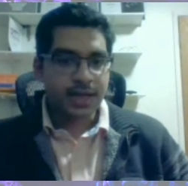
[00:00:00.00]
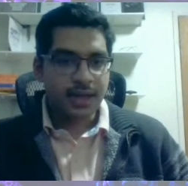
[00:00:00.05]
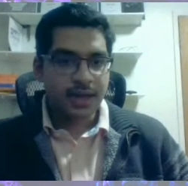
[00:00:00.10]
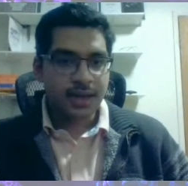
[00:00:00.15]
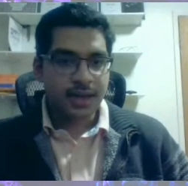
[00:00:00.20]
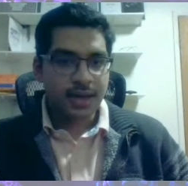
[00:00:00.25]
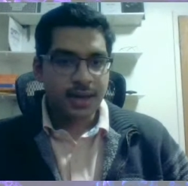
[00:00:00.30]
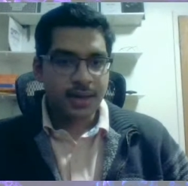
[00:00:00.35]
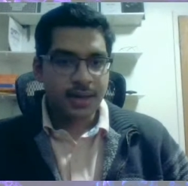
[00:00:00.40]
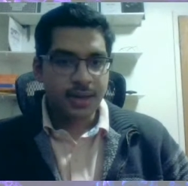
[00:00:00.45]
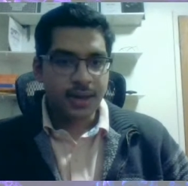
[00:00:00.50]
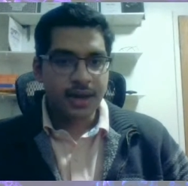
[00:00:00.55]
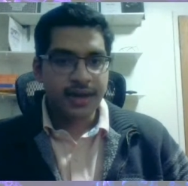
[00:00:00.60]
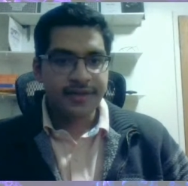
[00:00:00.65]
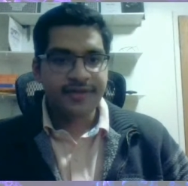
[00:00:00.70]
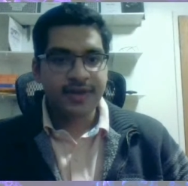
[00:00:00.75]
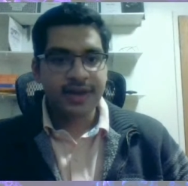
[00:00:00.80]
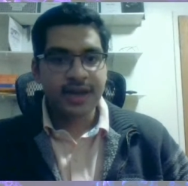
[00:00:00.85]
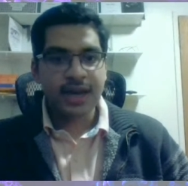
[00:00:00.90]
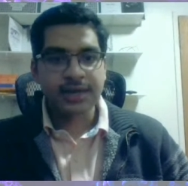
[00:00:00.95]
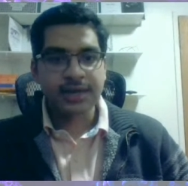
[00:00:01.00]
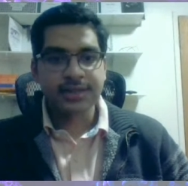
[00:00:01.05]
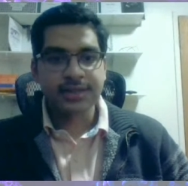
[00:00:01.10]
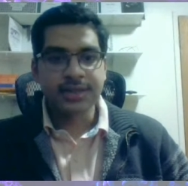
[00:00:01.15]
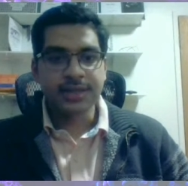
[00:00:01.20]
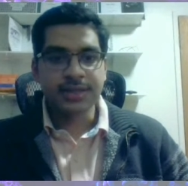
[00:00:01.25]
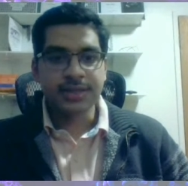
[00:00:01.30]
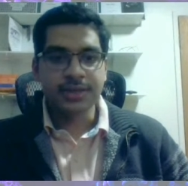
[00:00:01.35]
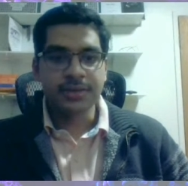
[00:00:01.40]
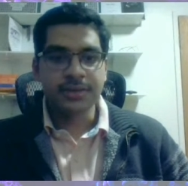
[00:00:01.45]
think a lot of it has
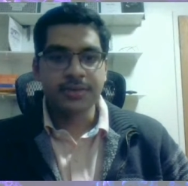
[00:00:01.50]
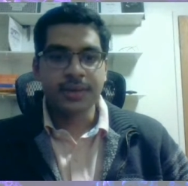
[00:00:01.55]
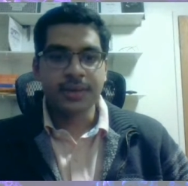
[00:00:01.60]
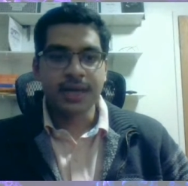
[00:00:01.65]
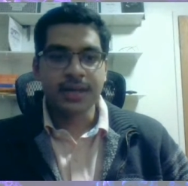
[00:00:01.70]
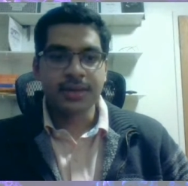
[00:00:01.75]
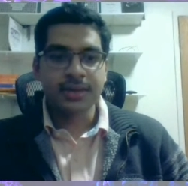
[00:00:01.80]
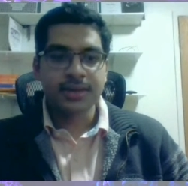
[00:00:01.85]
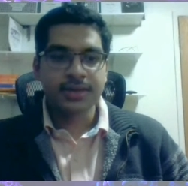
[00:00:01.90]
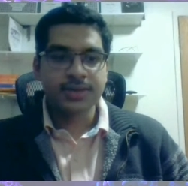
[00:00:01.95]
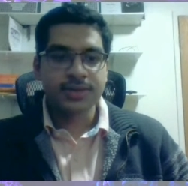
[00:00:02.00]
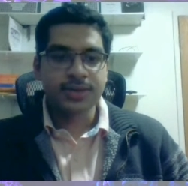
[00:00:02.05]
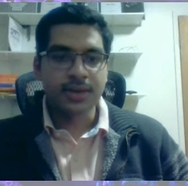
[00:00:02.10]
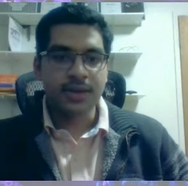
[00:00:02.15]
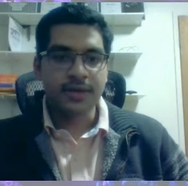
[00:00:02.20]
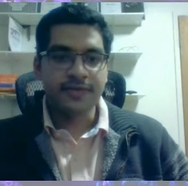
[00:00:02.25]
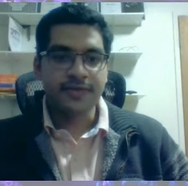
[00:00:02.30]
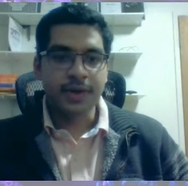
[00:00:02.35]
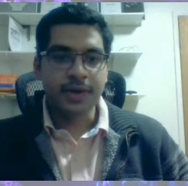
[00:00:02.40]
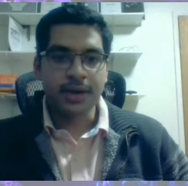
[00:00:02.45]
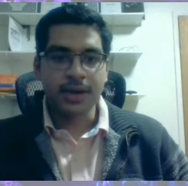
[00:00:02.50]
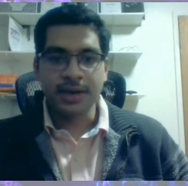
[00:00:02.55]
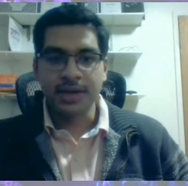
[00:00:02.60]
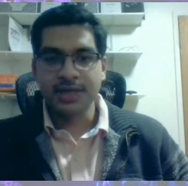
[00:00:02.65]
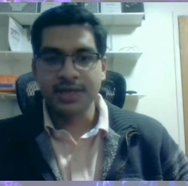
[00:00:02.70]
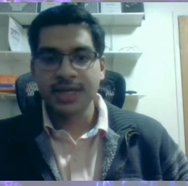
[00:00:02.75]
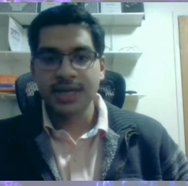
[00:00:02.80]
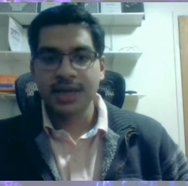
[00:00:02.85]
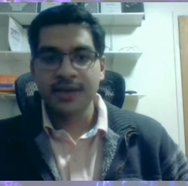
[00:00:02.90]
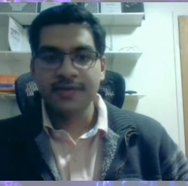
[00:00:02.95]
to do with sort of your
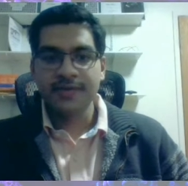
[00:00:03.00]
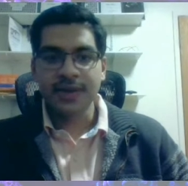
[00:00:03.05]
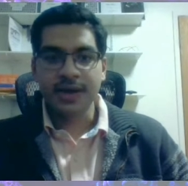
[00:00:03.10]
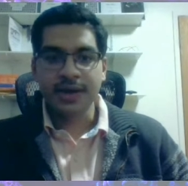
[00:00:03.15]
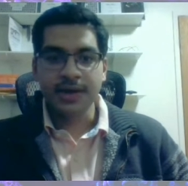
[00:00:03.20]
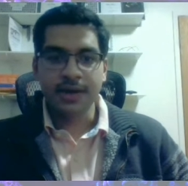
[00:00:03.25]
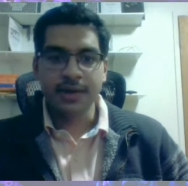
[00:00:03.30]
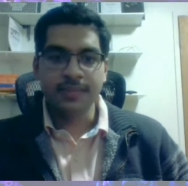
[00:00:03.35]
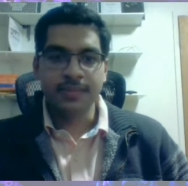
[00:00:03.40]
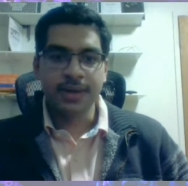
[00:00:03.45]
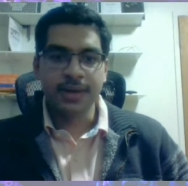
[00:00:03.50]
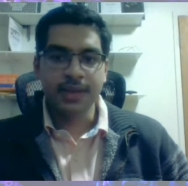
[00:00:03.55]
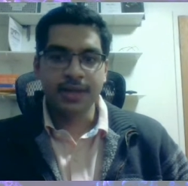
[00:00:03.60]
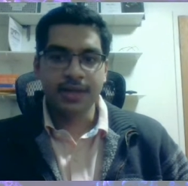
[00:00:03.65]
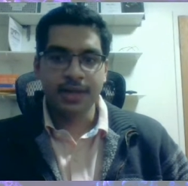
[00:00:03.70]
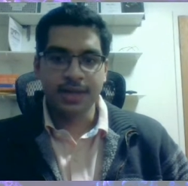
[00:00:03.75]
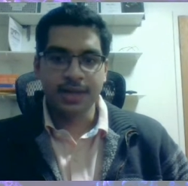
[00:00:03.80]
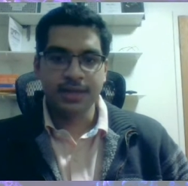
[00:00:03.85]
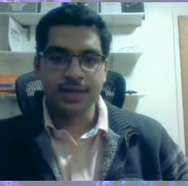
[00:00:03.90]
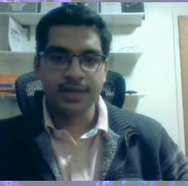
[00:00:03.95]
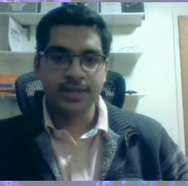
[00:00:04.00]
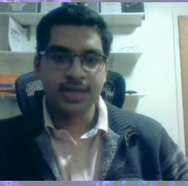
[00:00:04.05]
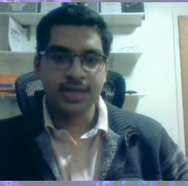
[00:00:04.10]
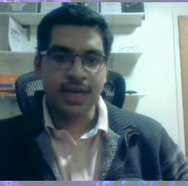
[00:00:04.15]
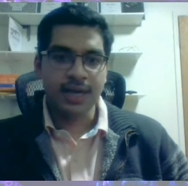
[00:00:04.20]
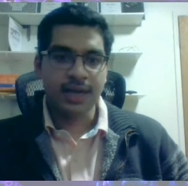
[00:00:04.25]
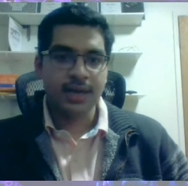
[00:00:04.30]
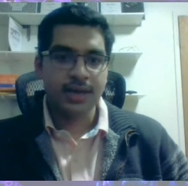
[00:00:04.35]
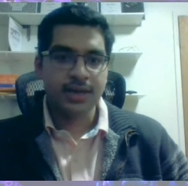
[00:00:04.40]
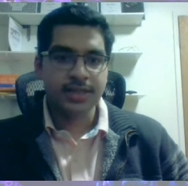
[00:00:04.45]
initiative and your ability to
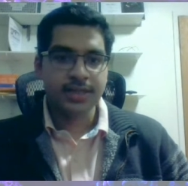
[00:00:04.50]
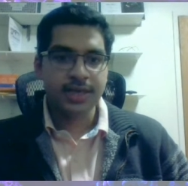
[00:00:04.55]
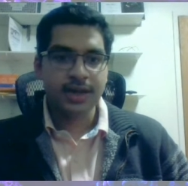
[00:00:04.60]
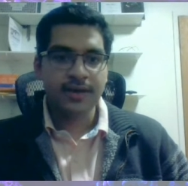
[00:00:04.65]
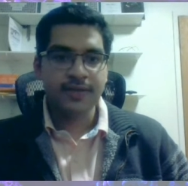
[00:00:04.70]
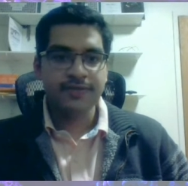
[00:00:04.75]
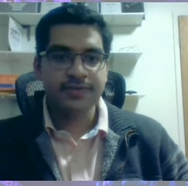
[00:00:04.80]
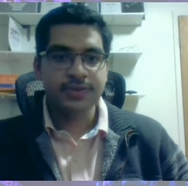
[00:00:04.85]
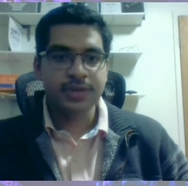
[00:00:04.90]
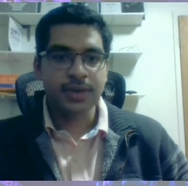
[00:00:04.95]
take initiative.